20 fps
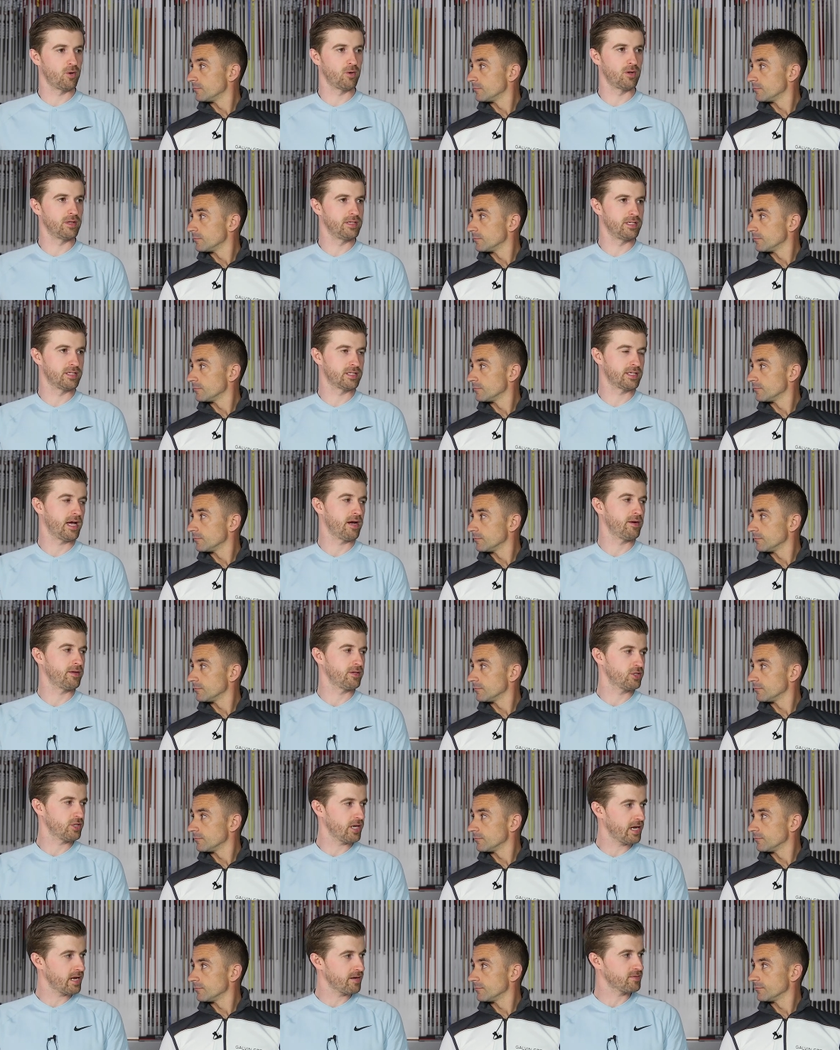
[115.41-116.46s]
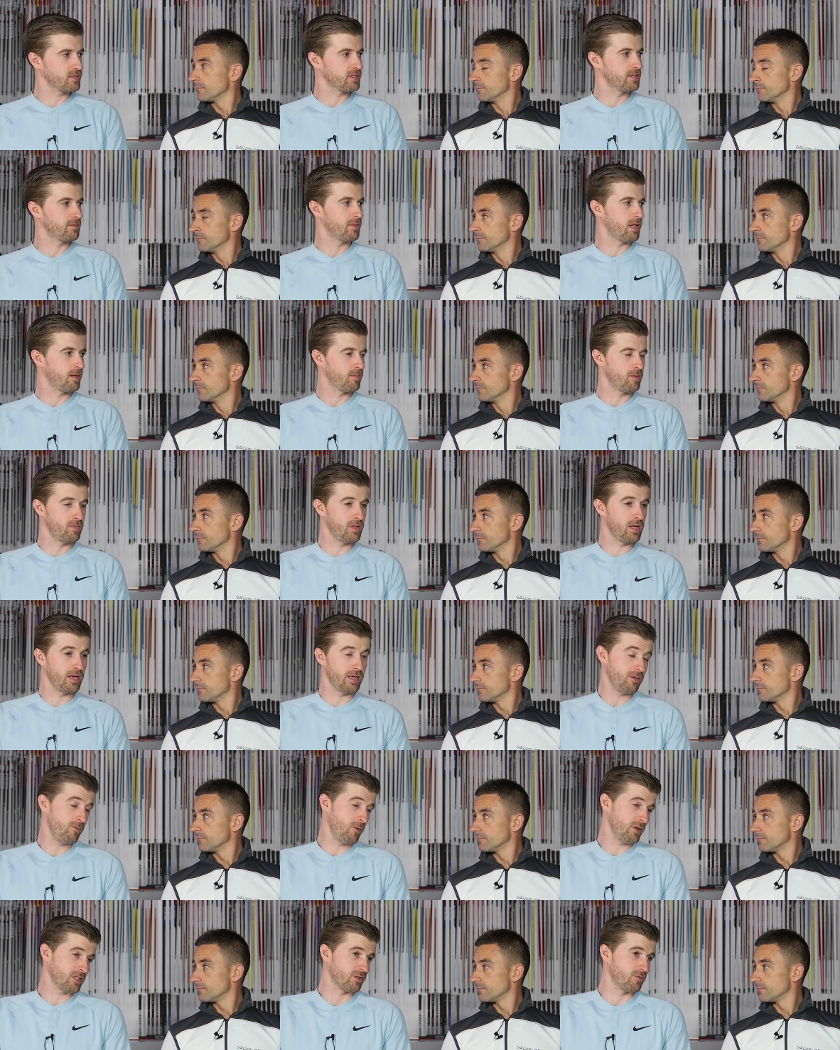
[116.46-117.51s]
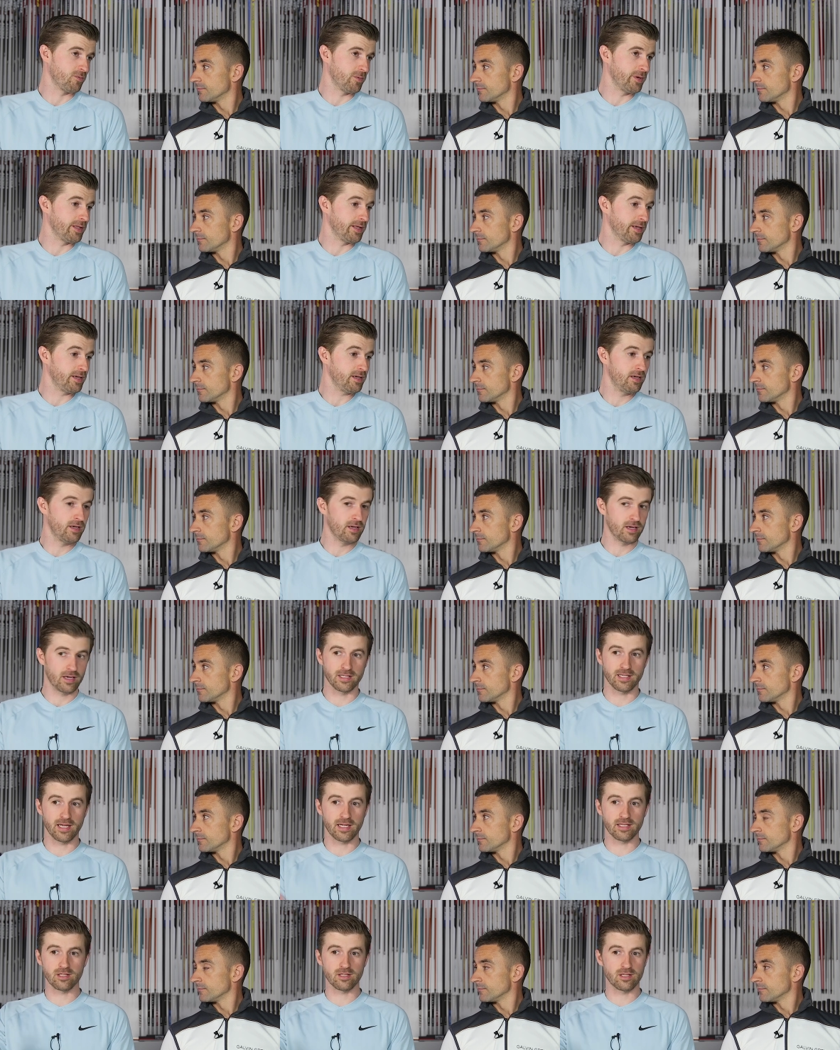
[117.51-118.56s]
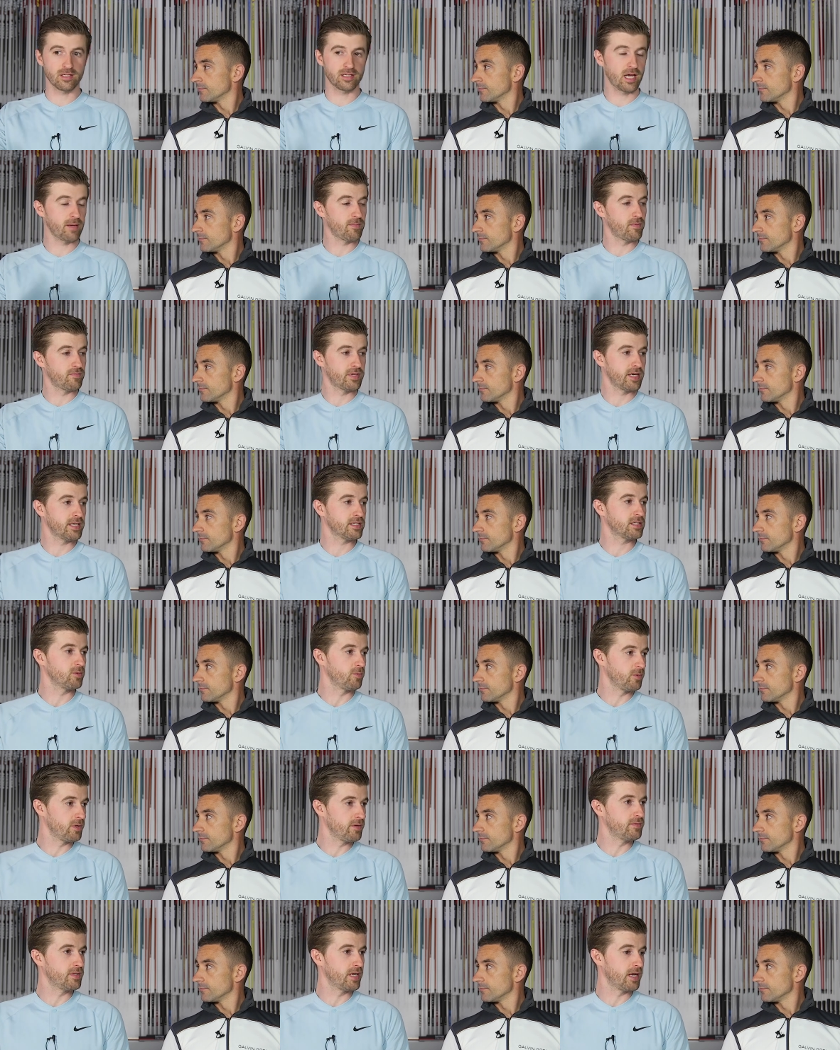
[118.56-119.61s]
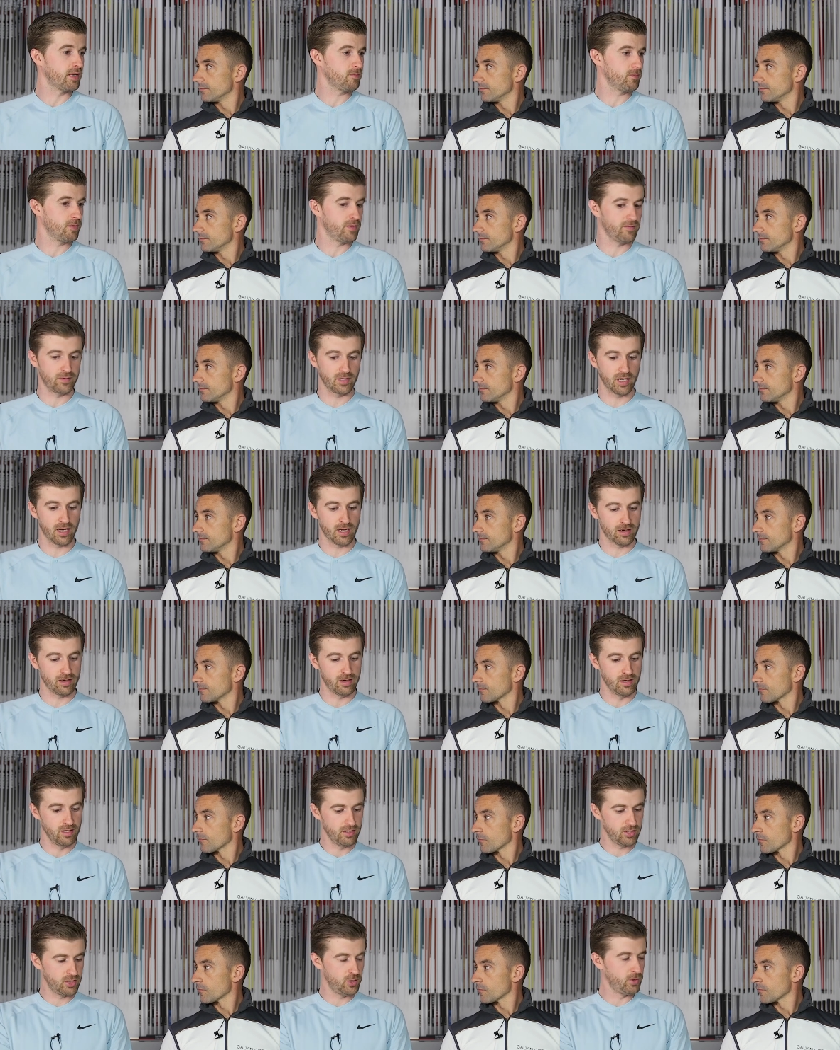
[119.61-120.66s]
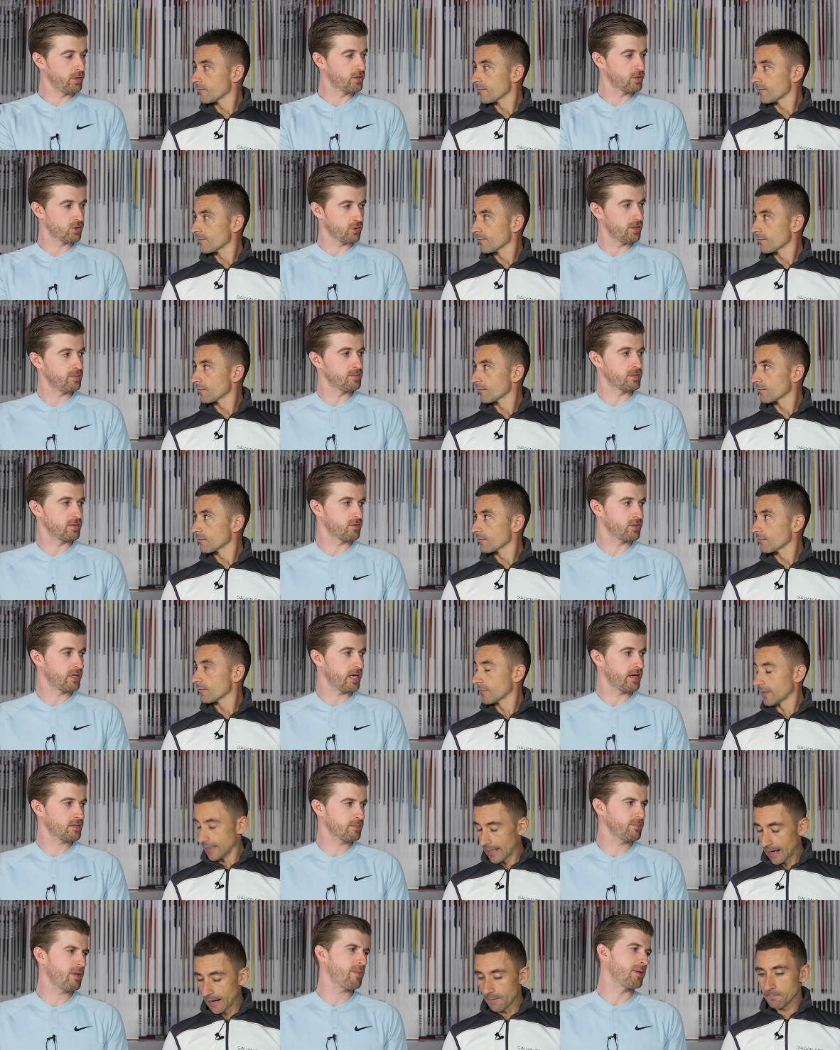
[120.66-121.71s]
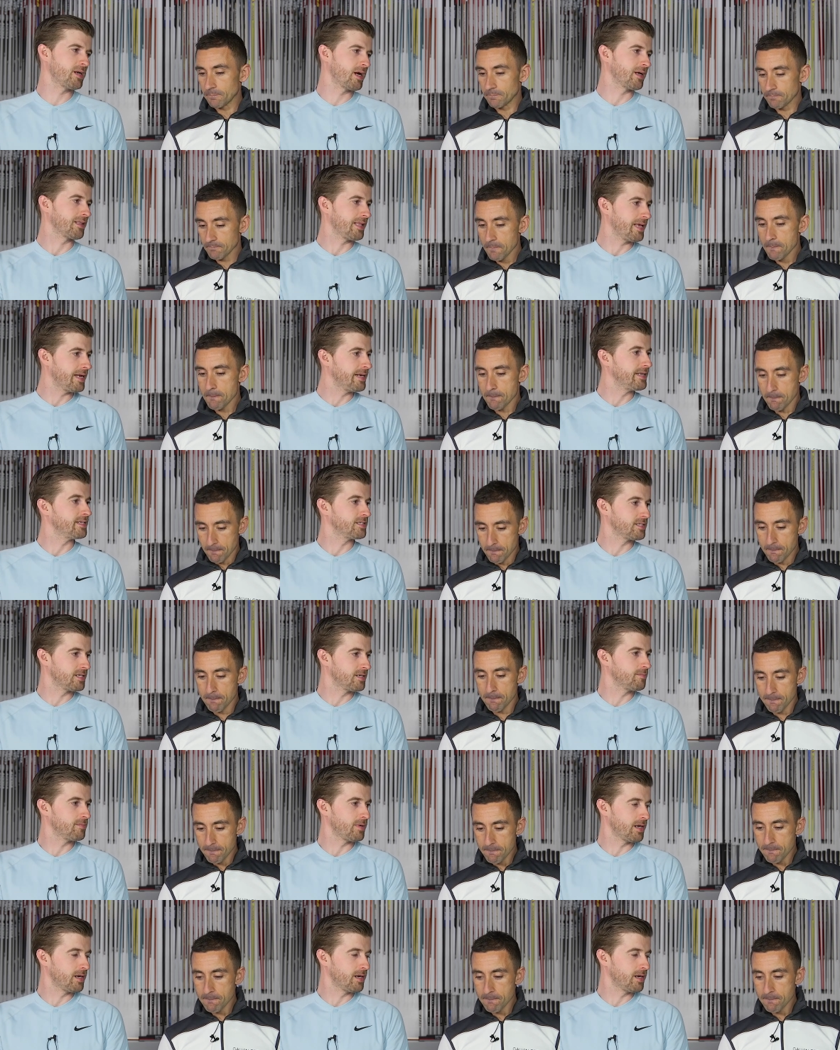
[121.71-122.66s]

Speaker 1: totally discounting shafts and mm-hmm. blah blah blah. He wasn't really, because that's the type of test that we've done. We've done two extremes of shafts, yep. maybe not ladies, mm-hmm.